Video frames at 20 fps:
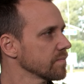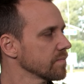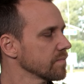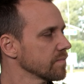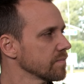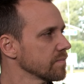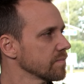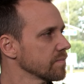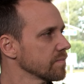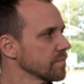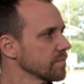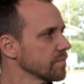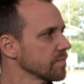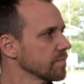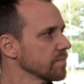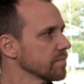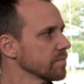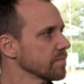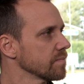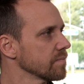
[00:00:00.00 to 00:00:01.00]

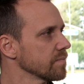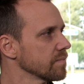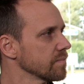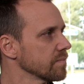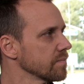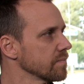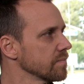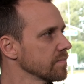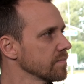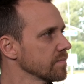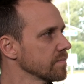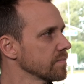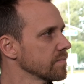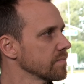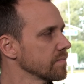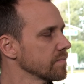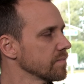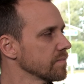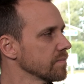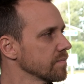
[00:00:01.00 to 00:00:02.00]

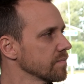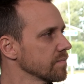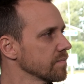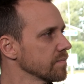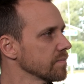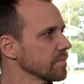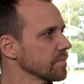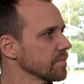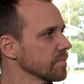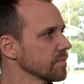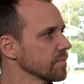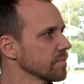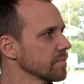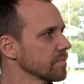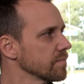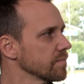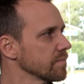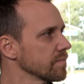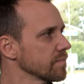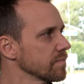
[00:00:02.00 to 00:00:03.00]

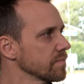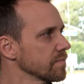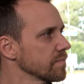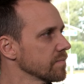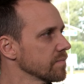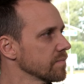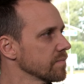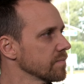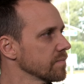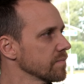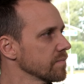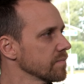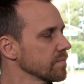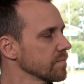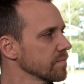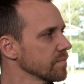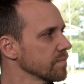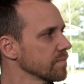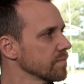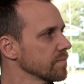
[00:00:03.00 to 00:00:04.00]

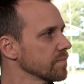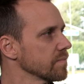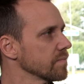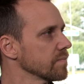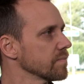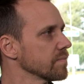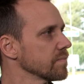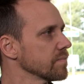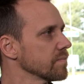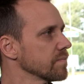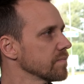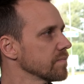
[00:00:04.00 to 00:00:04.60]
(not speaking)